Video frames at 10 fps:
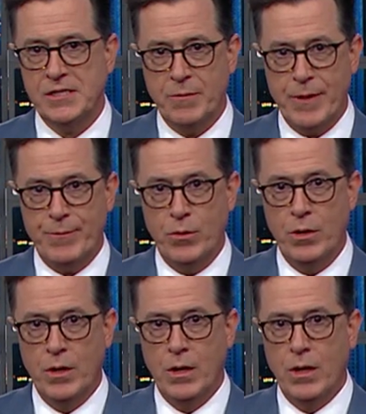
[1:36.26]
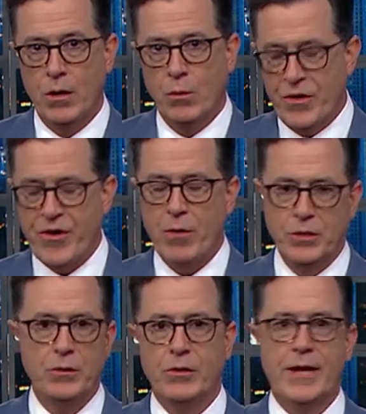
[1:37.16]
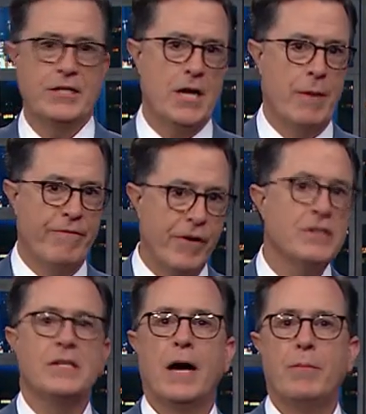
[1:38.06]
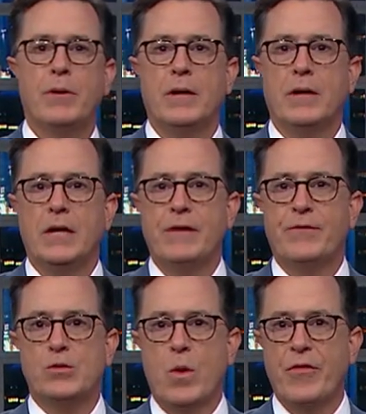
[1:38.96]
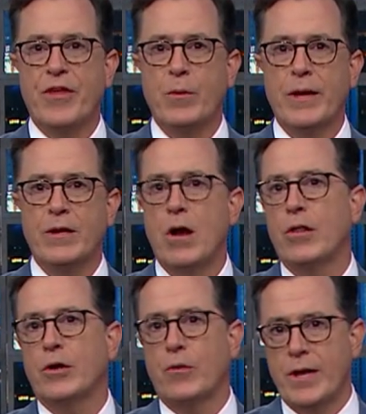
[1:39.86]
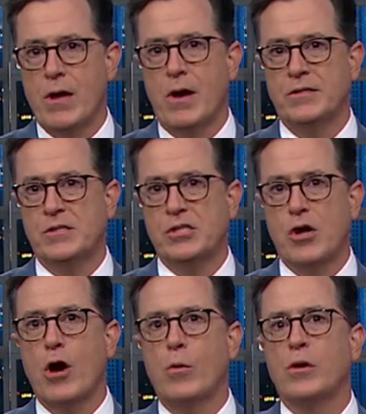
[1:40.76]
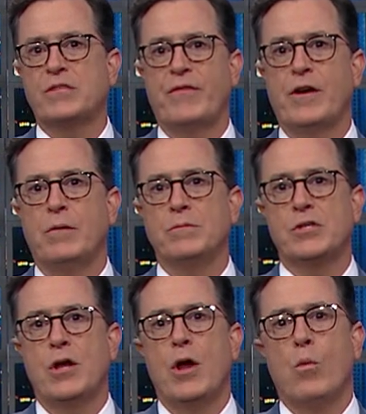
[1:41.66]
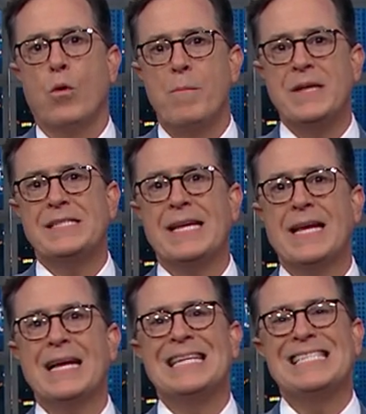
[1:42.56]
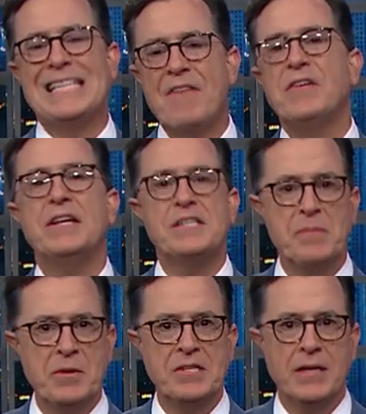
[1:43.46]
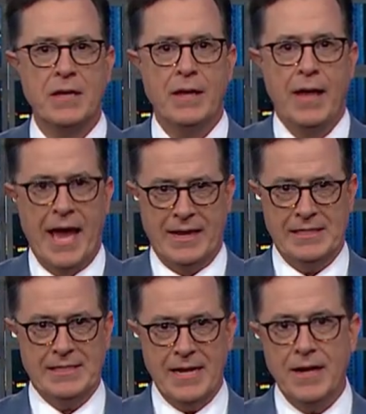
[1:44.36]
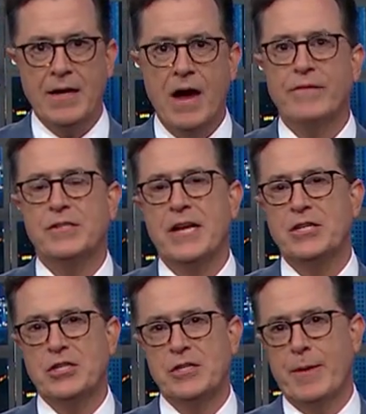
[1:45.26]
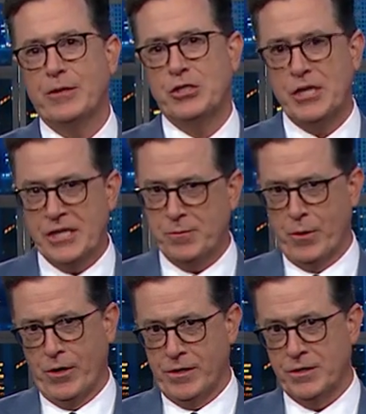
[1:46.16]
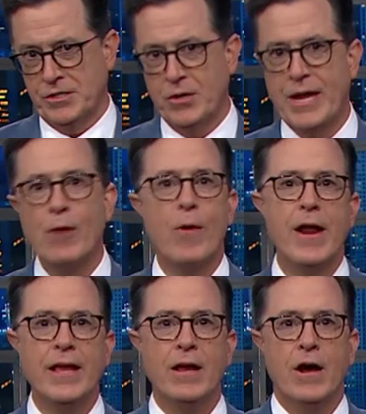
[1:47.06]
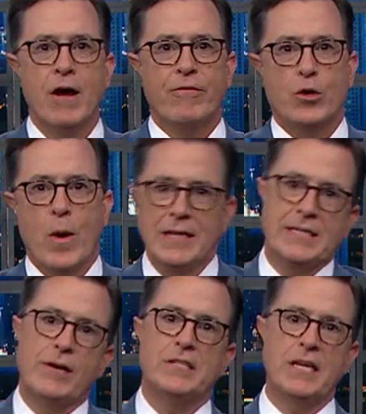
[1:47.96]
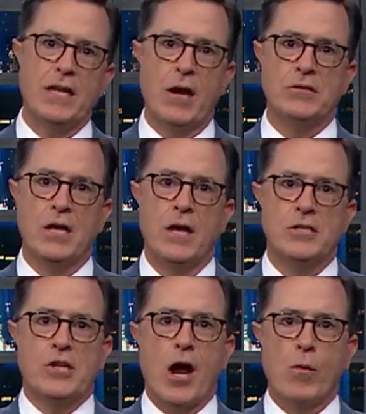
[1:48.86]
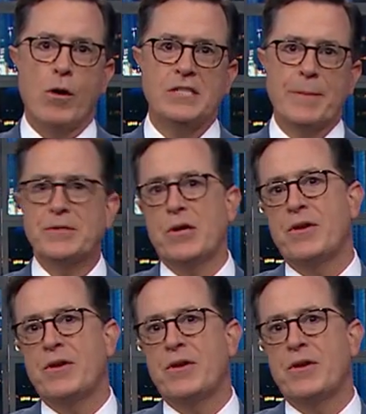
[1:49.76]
some people we thought would do a great job. First up, if there's one thing we can all agree on is the Star Wars films were missing seventies music and extended conversations about cheeseburgers. So get ready for Quentin Tarantino's Star Wars Episode